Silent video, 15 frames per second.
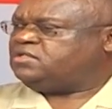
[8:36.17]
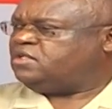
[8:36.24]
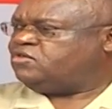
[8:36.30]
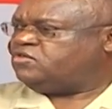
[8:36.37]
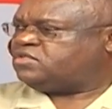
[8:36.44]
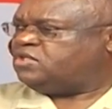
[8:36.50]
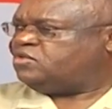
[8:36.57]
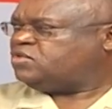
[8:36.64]

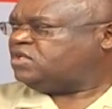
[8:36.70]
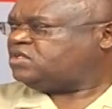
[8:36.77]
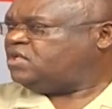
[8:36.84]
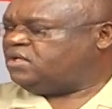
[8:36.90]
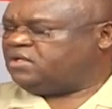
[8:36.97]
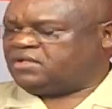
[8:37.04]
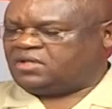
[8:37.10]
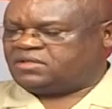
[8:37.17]
General Sejusa
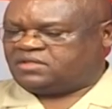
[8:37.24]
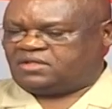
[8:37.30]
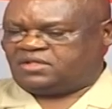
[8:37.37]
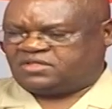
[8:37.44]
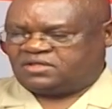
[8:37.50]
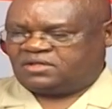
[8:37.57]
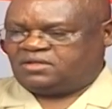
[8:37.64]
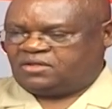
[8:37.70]
saying that
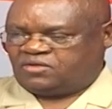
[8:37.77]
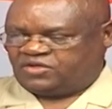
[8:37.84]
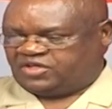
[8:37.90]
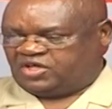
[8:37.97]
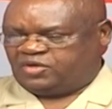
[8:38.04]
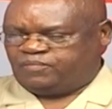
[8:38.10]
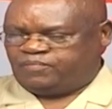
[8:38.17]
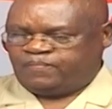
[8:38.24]
this
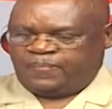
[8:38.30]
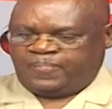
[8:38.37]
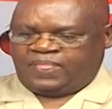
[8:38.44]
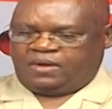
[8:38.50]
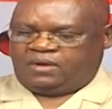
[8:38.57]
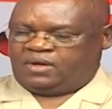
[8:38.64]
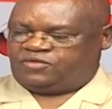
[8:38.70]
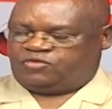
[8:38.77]
regime,
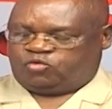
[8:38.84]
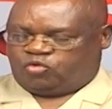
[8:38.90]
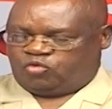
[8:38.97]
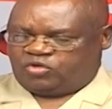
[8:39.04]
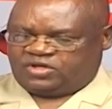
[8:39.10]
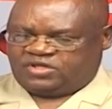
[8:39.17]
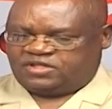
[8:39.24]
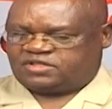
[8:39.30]
as you
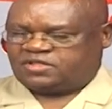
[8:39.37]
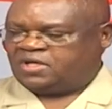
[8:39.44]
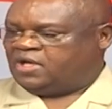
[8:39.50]
called it,